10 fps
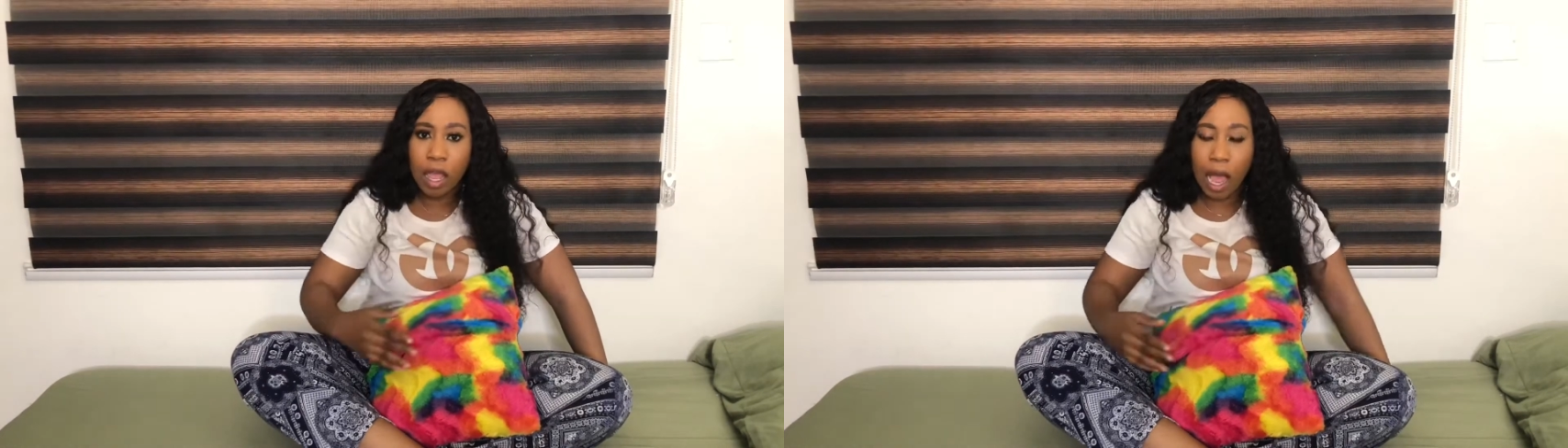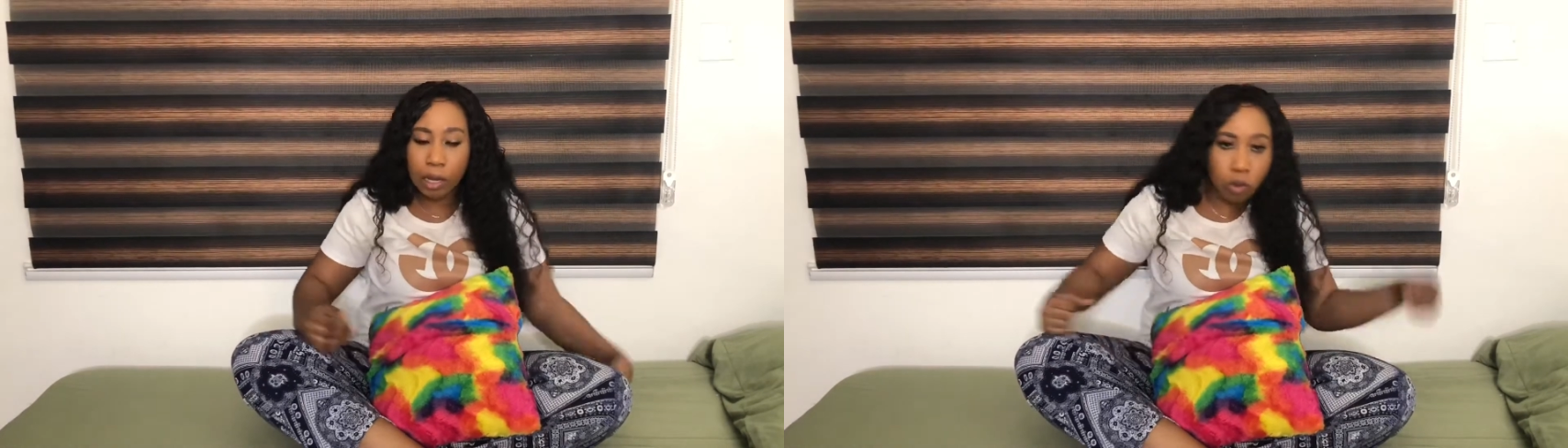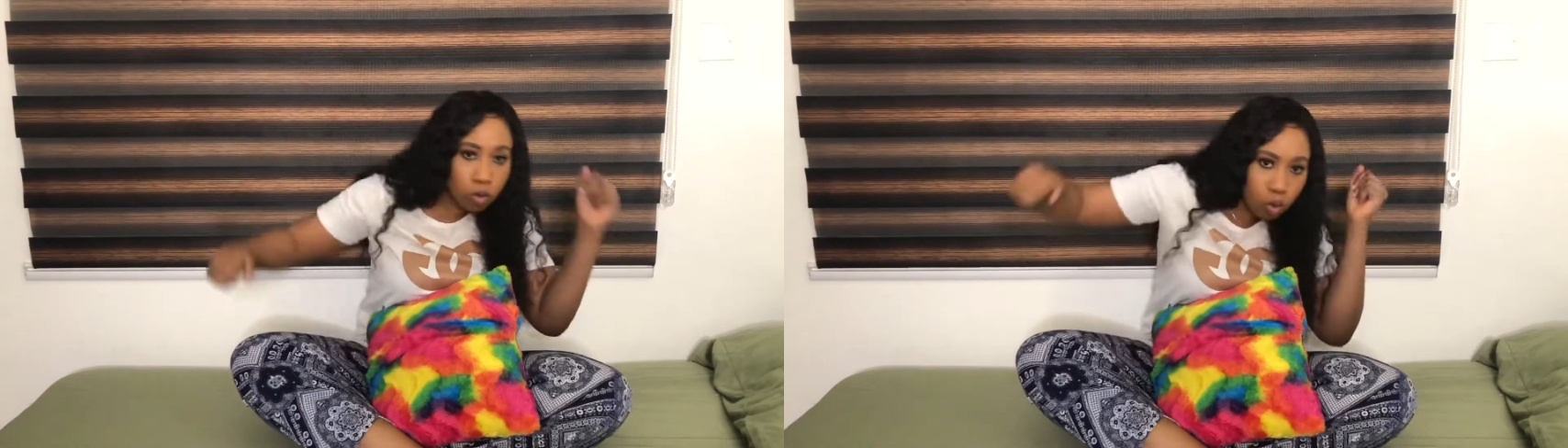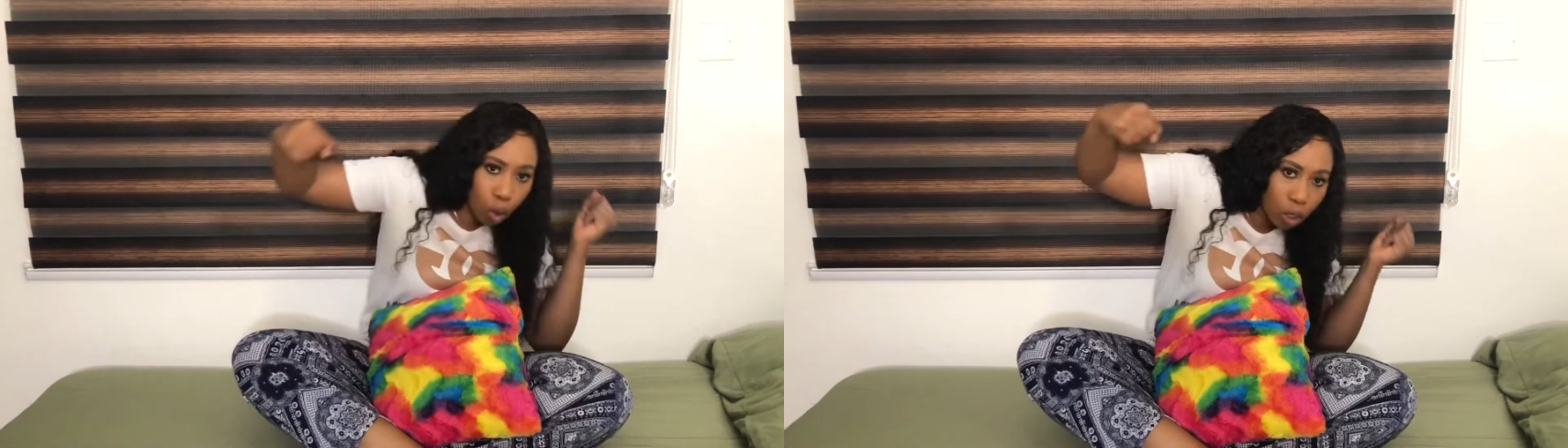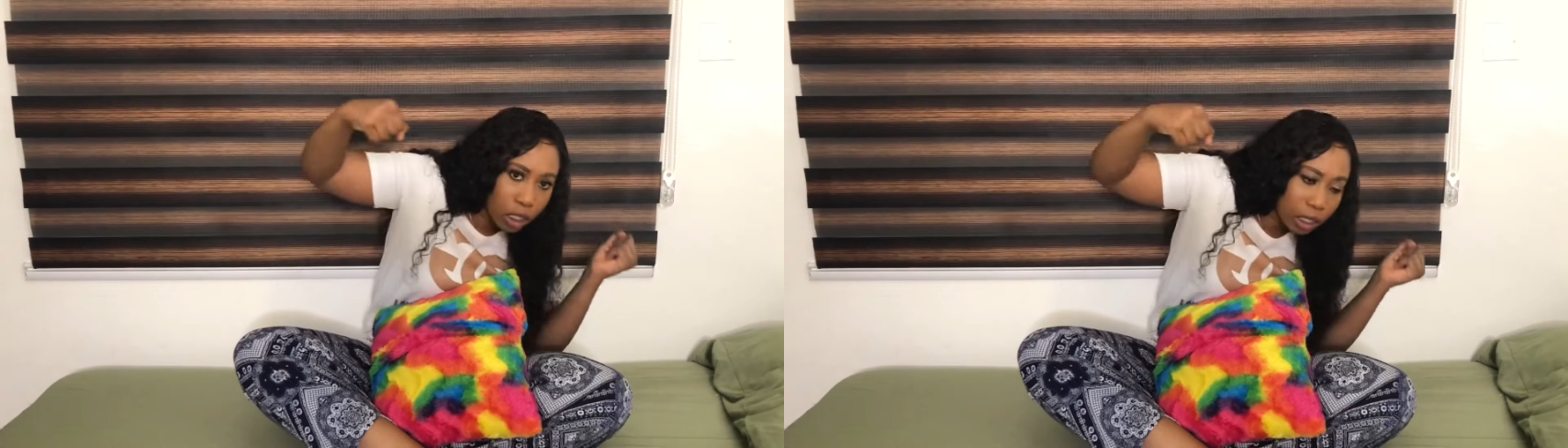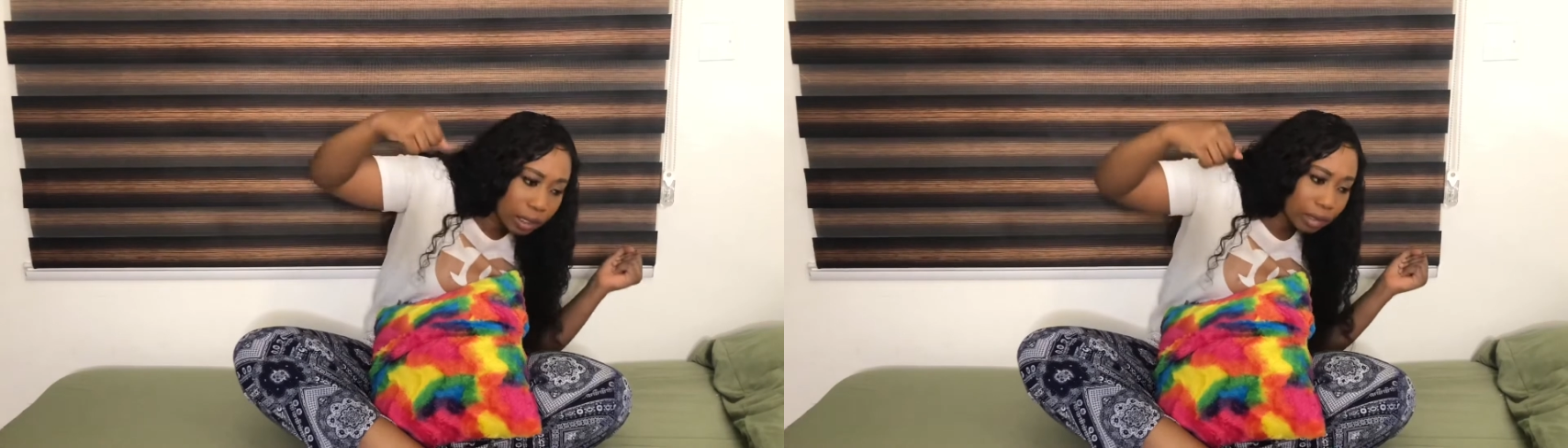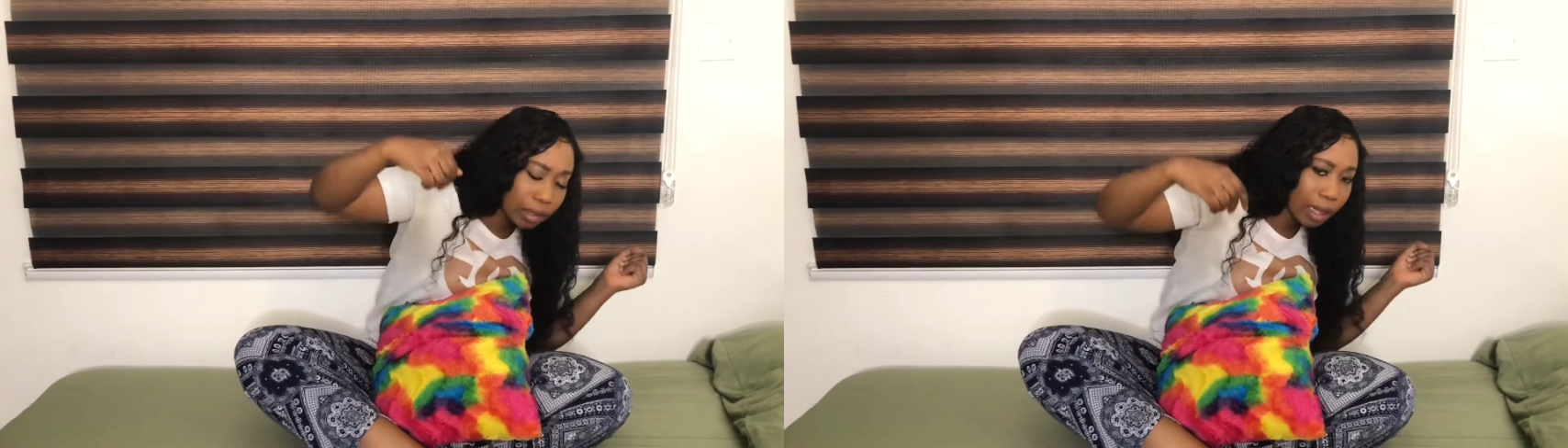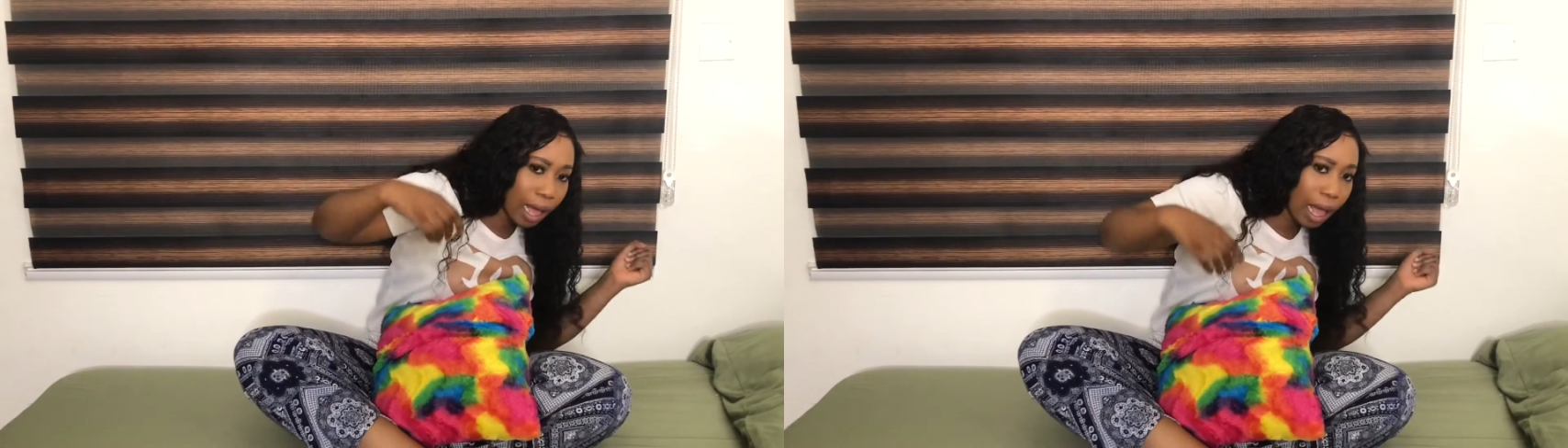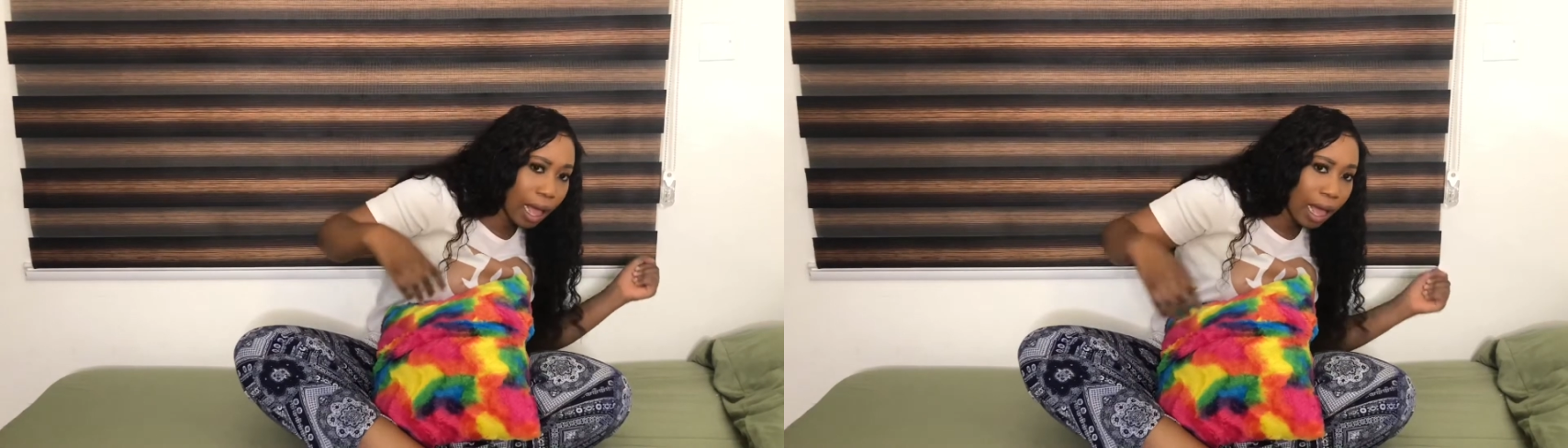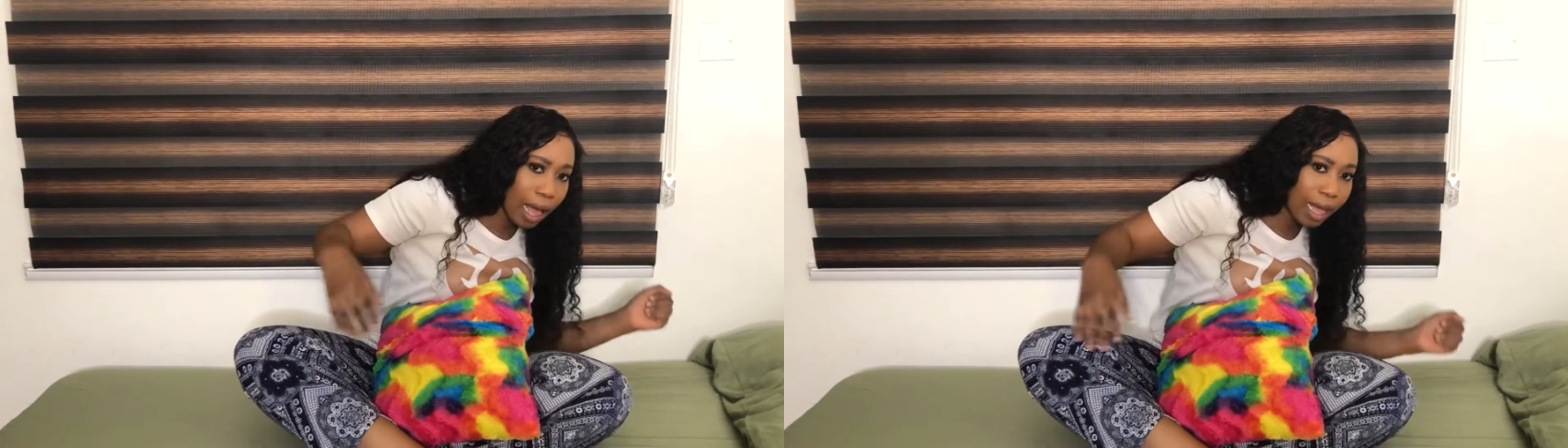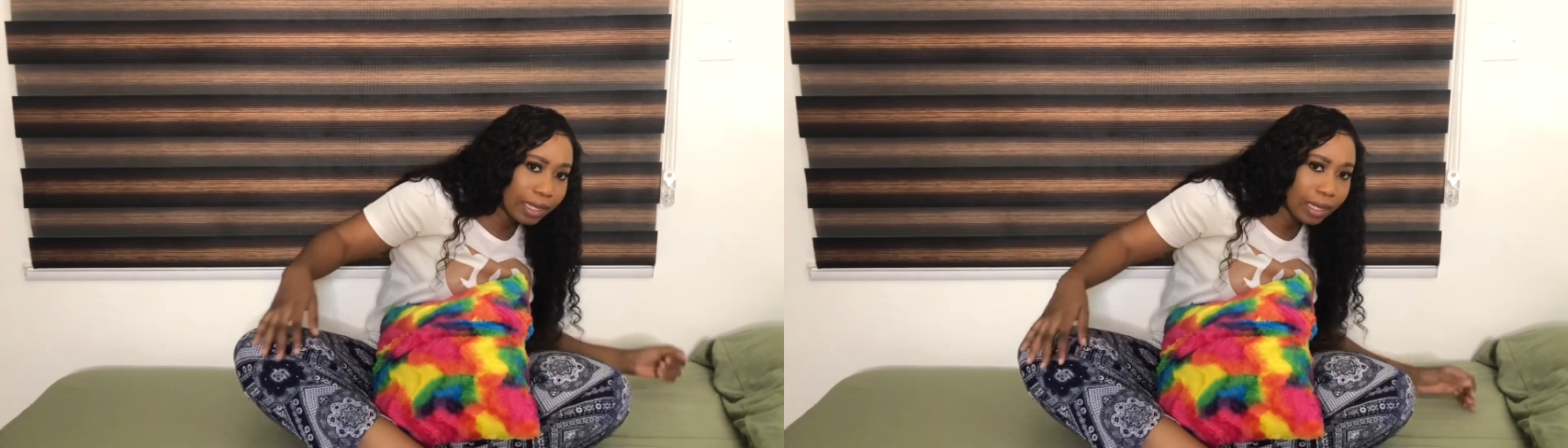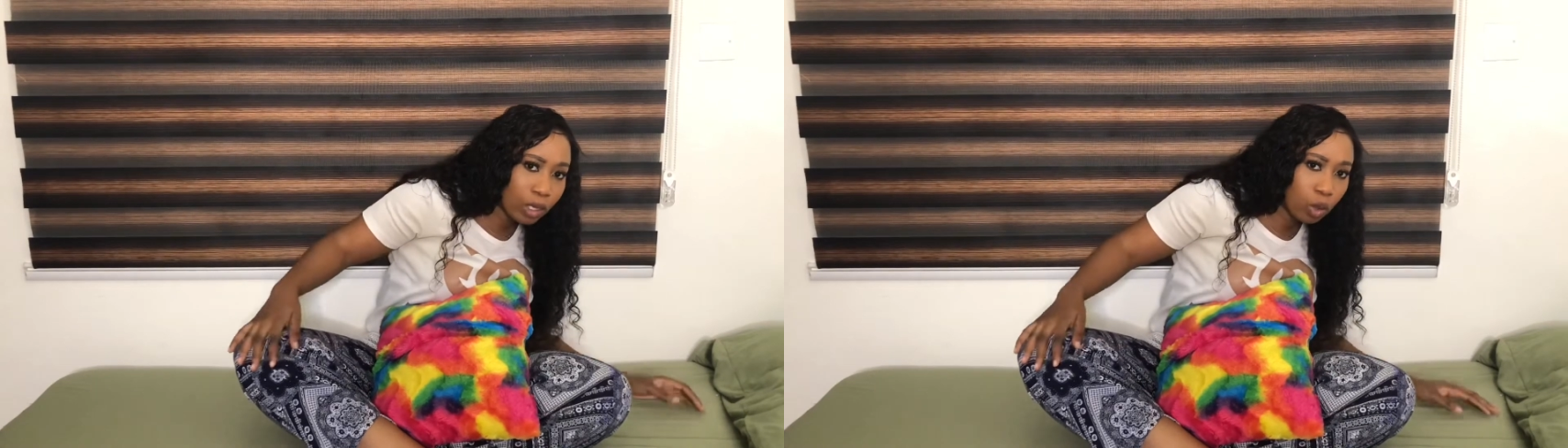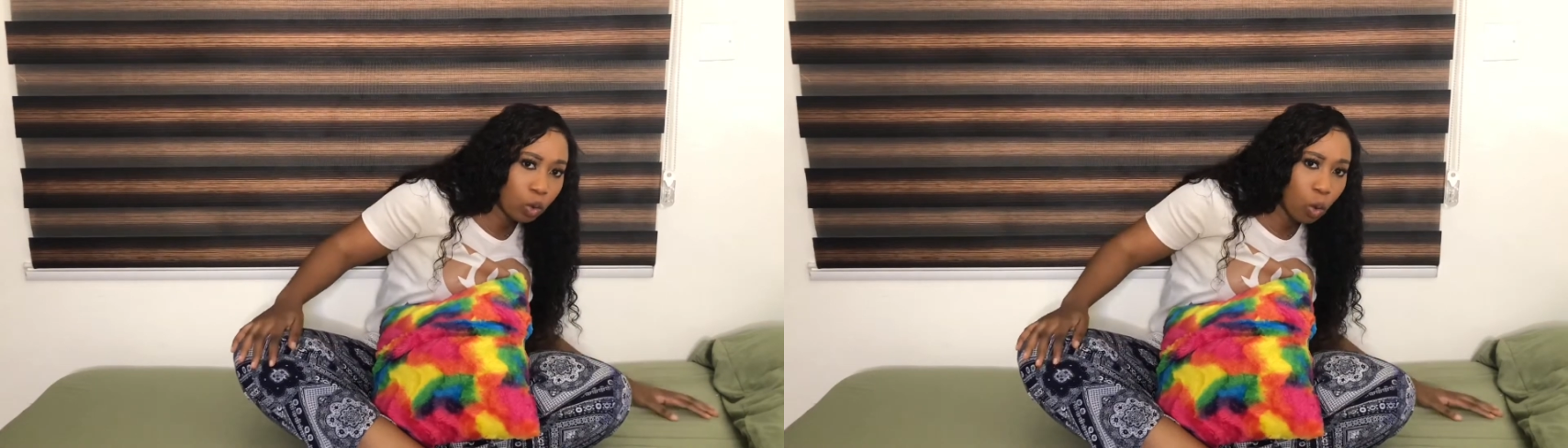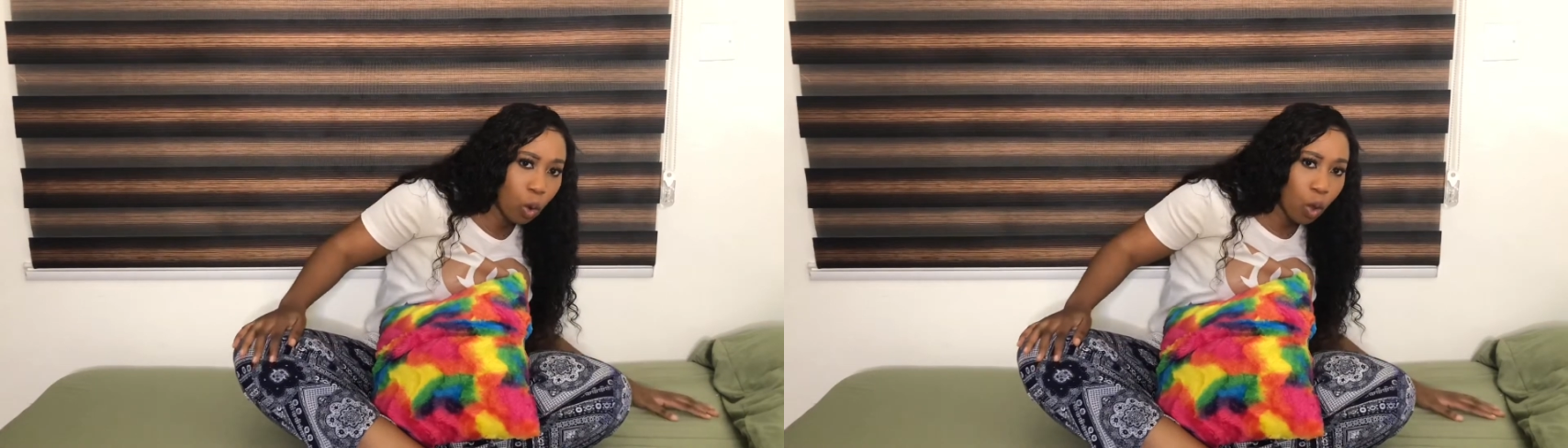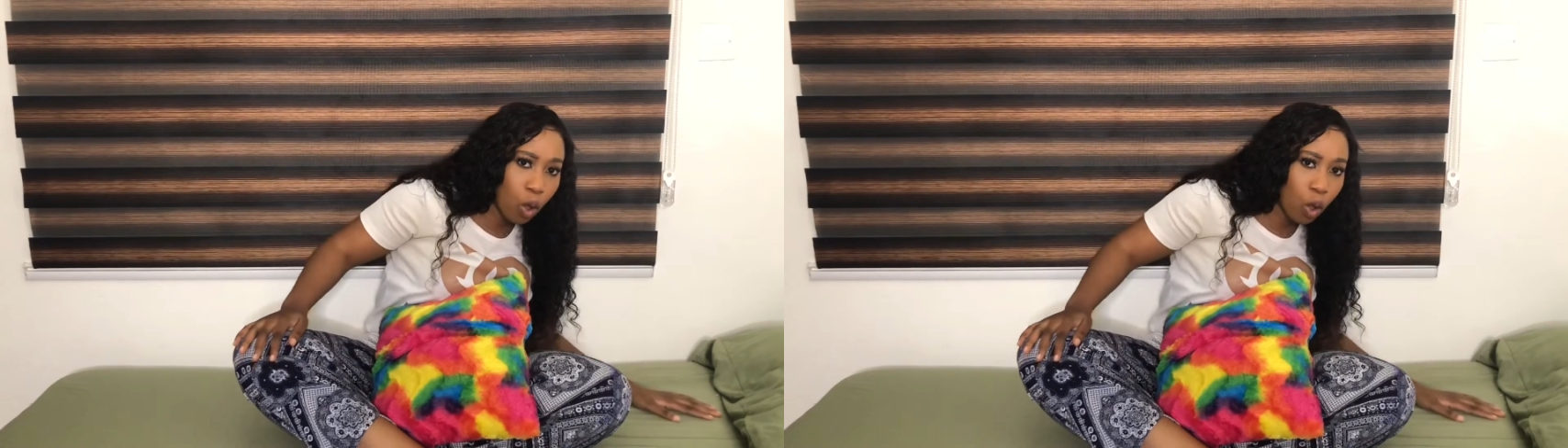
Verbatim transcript: I just dodged it. I said, sure.